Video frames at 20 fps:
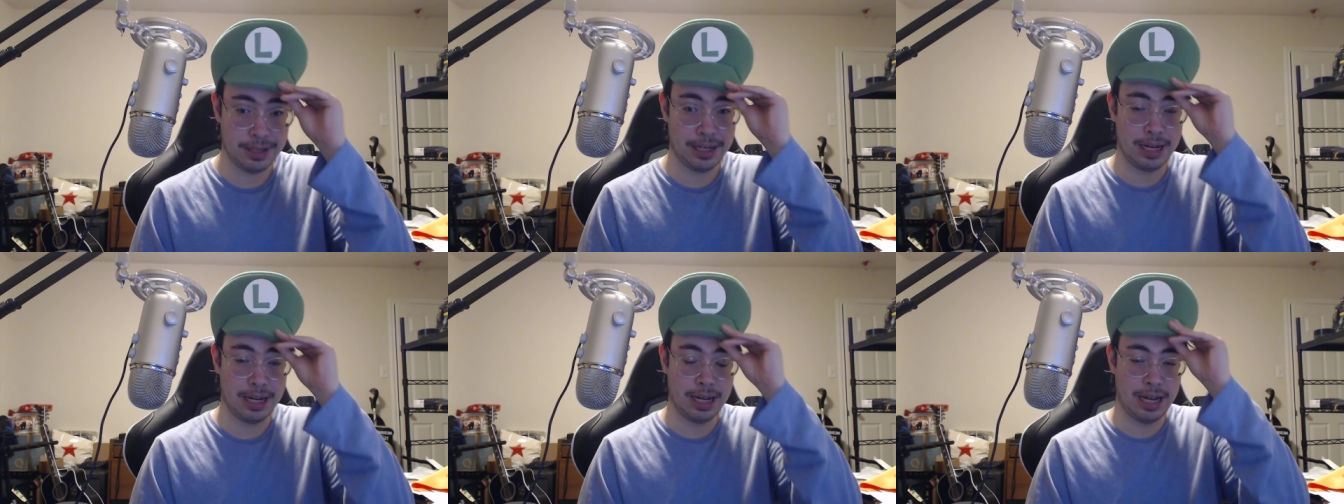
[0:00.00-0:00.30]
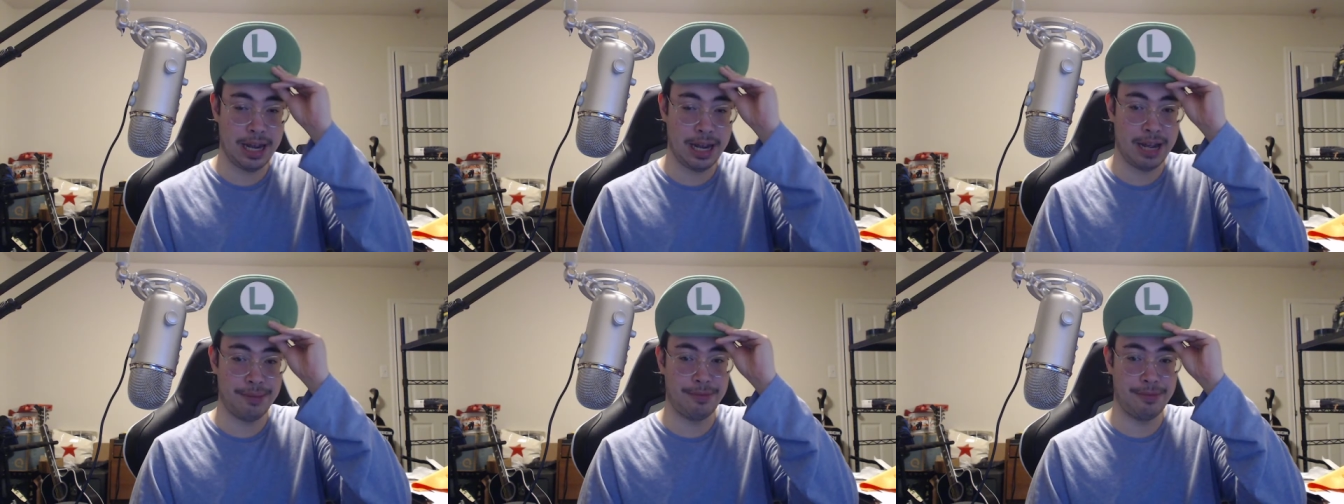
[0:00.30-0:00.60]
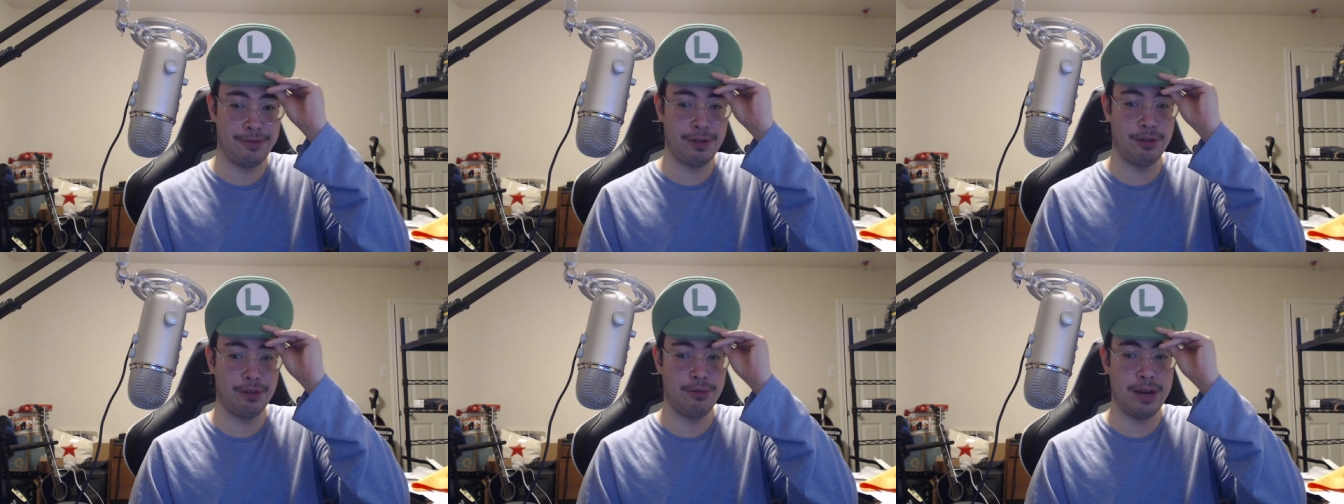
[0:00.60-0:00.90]
I am
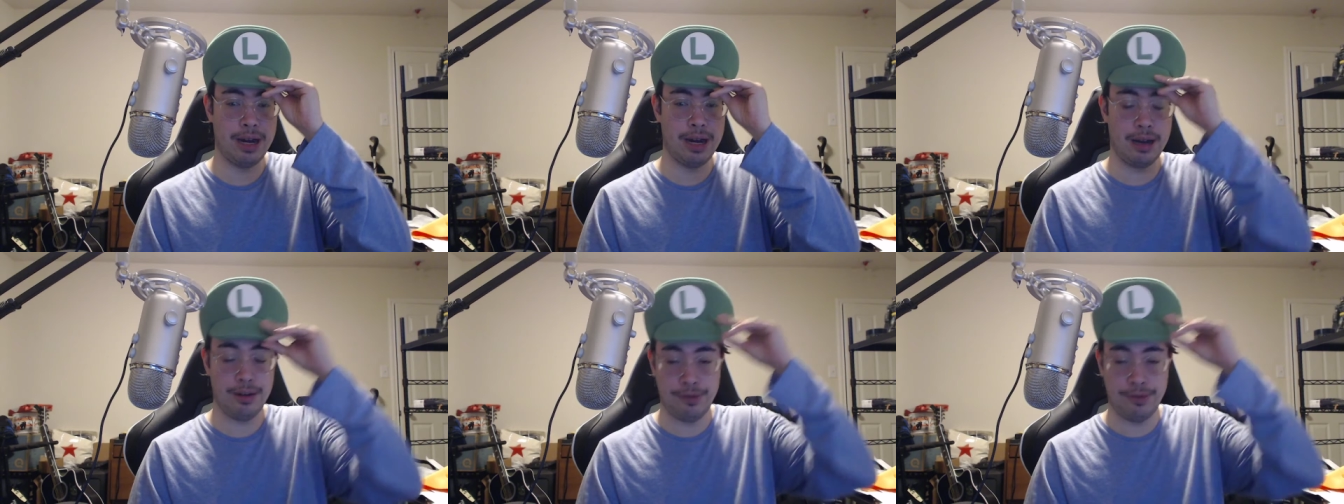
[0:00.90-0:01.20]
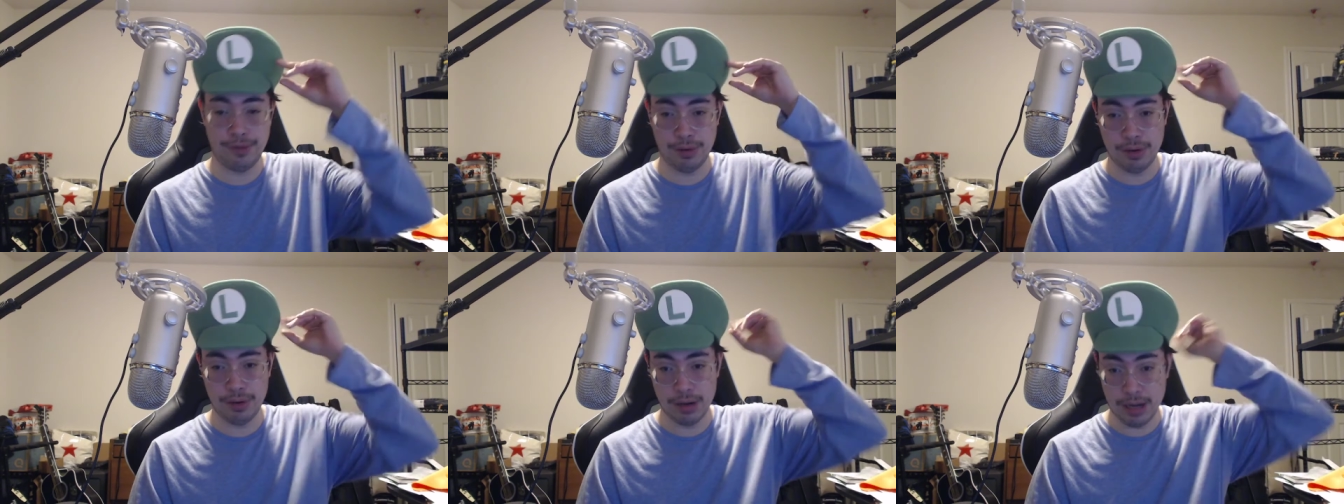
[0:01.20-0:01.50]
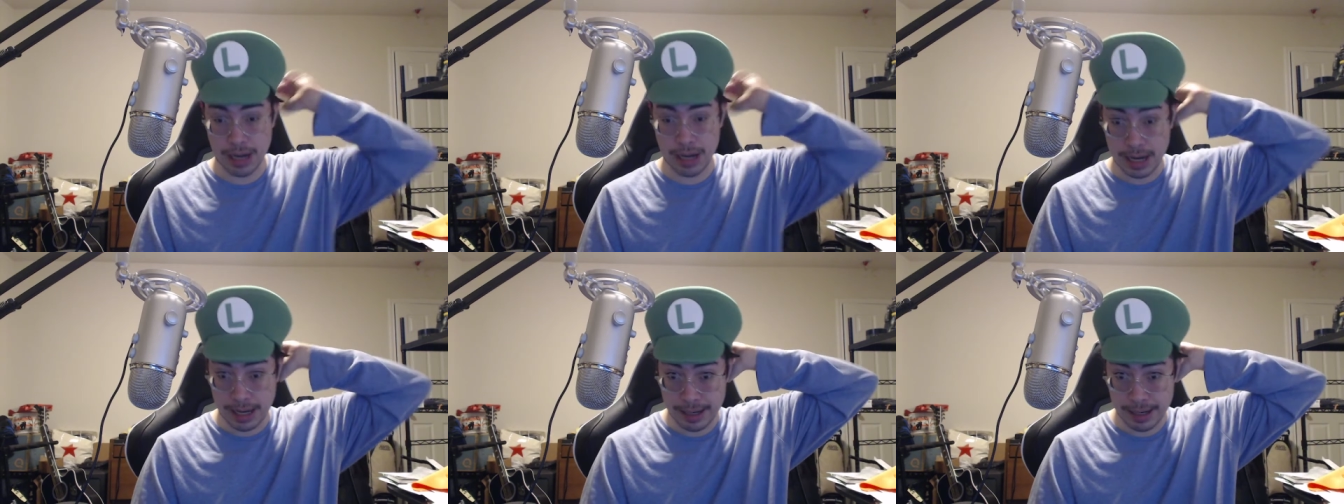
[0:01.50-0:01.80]
for for
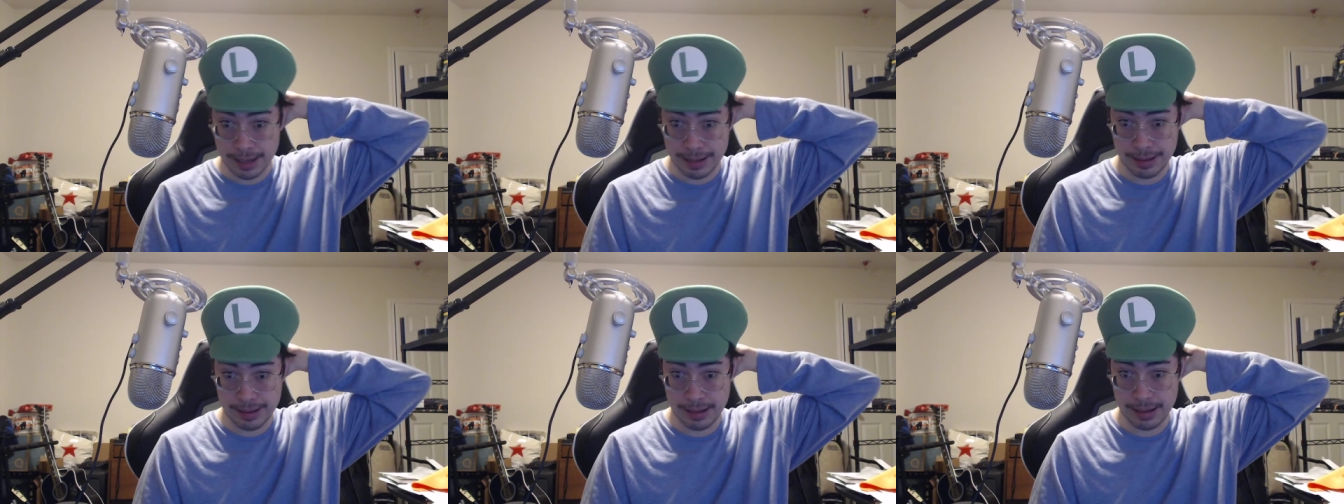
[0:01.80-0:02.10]
uh